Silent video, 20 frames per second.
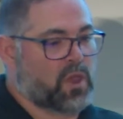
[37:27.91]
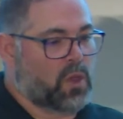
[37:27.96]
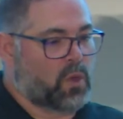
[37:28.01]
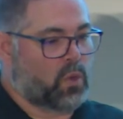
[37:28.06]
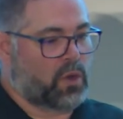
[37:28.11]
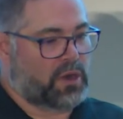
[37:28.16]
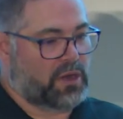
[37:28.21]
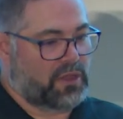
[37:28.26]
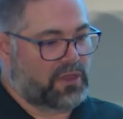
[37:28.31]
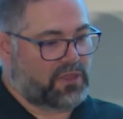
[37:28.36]

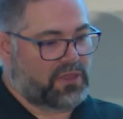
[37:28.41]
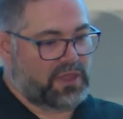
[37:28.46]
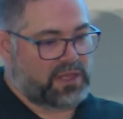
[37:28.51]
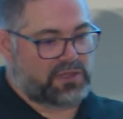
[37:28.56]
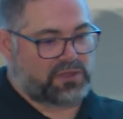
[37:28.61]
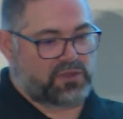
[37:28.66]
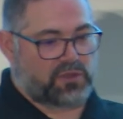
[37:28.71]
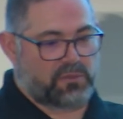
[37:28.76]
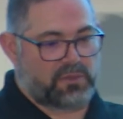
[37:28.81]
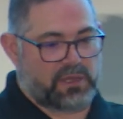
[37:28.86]
one of the
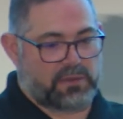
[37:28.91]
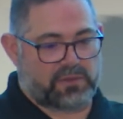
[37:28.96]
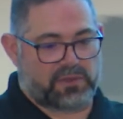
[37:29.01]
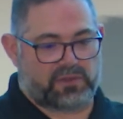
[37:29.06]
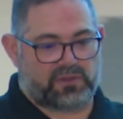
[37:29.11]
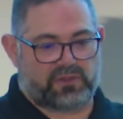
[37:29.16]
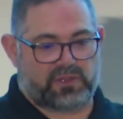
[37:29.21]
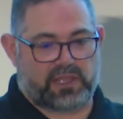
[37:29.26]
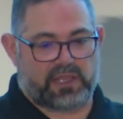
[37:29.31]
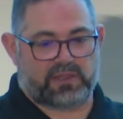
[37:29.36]
things you'll be able
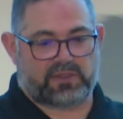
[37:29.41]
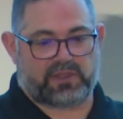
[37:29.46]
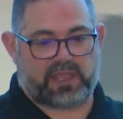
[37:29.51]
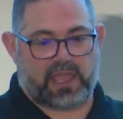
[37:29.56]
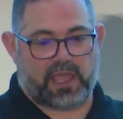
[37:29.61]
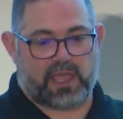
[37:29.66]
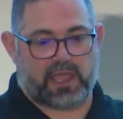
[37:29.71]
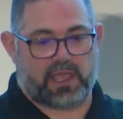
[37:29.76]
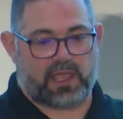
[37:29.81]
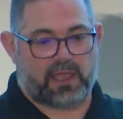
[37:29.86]
to see is,
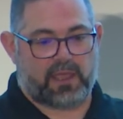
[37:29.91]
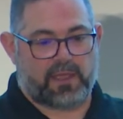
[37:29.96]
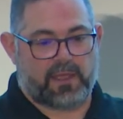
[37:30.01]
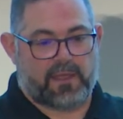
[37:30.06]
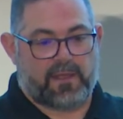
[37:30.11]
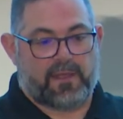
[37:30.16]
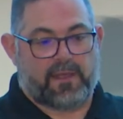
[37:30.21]
hey,